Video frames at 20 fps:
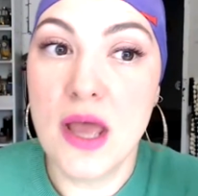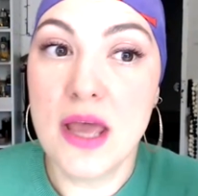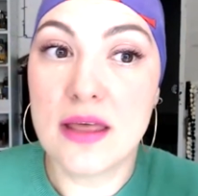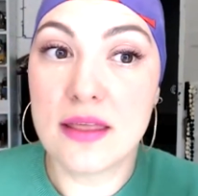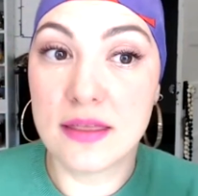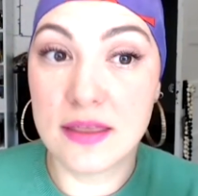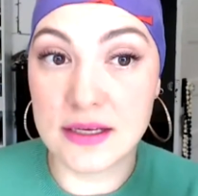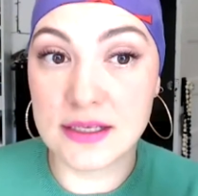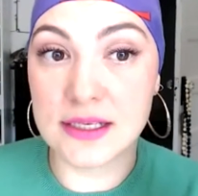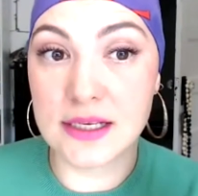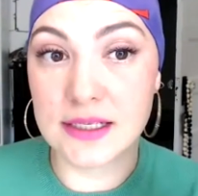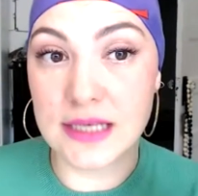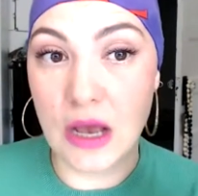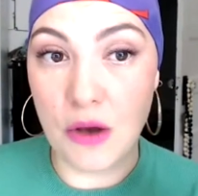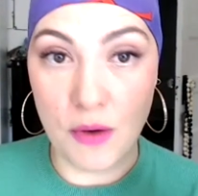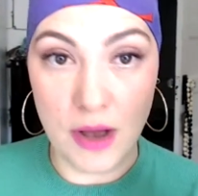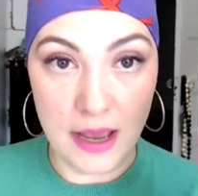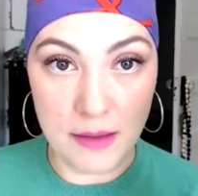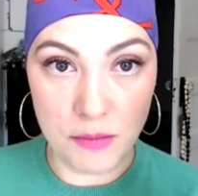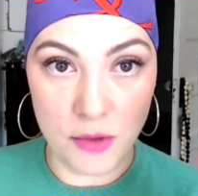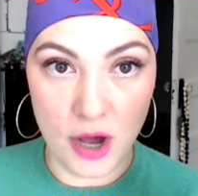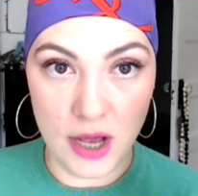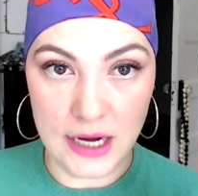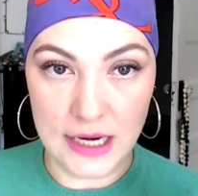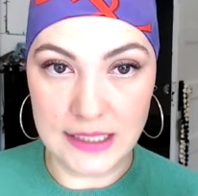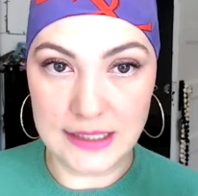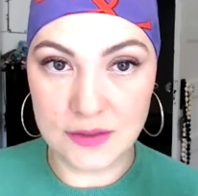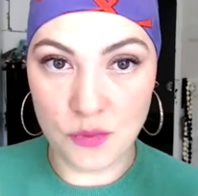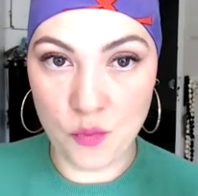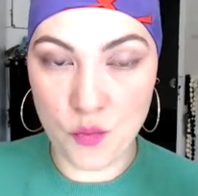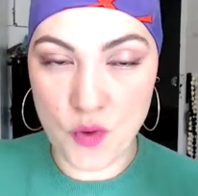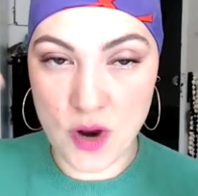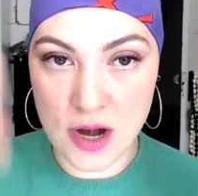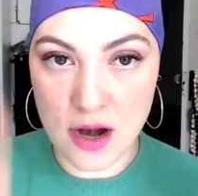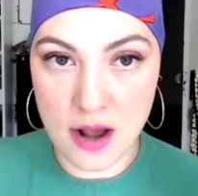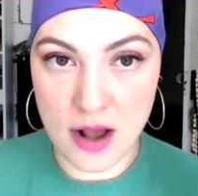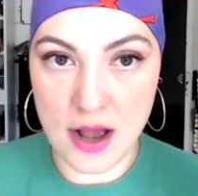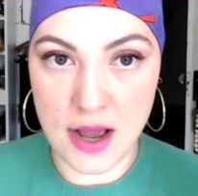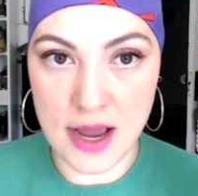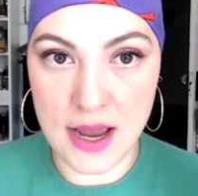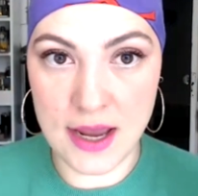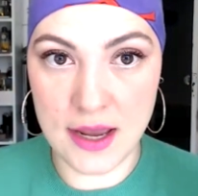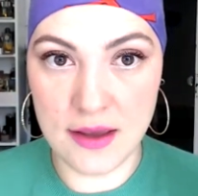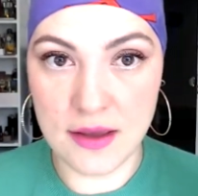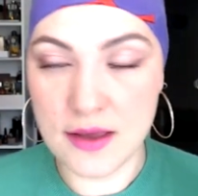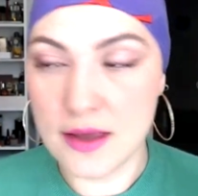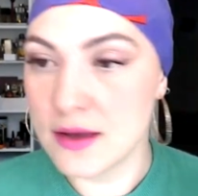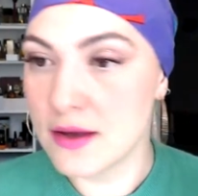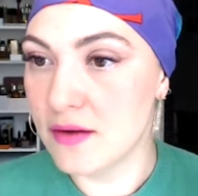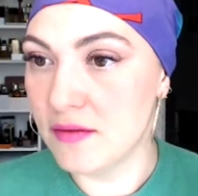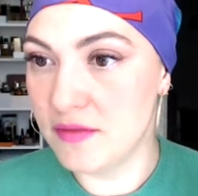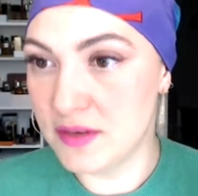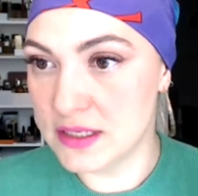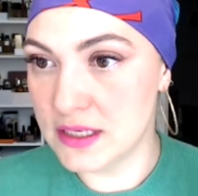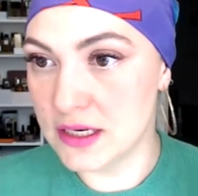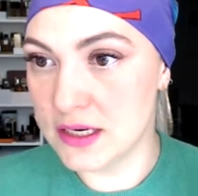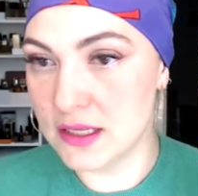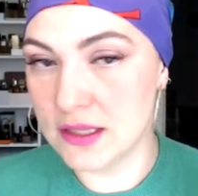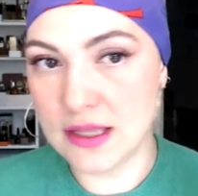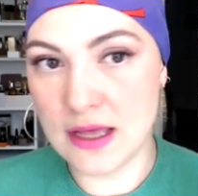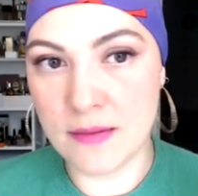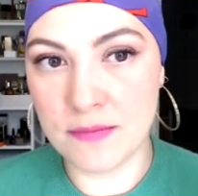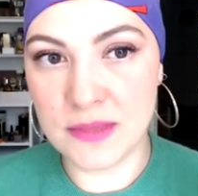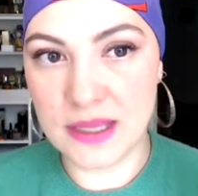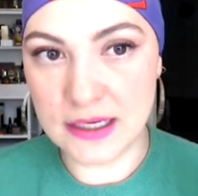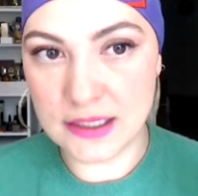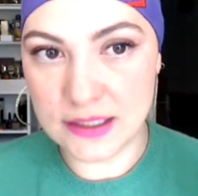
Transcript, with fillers: This is how I bought it. When I visited them, they